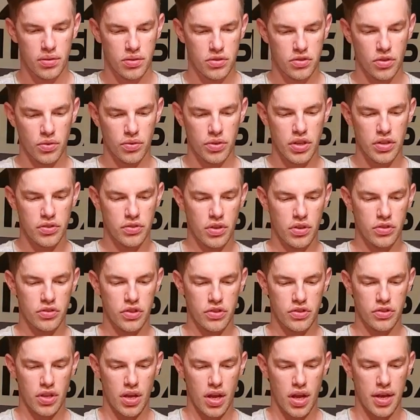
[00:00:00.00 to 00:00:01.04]
So these are
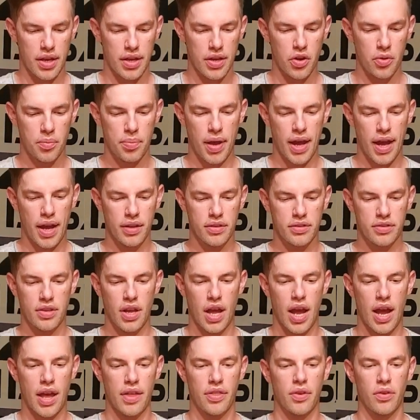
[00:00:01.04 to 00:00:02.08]
just ear pads to
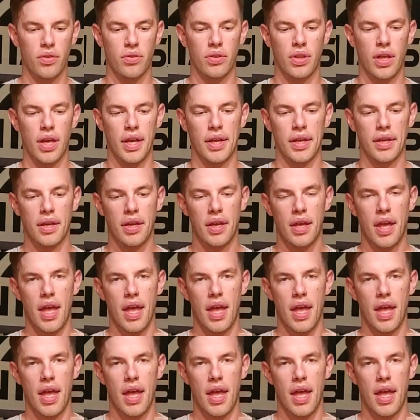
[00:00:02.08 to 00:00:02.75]
either like,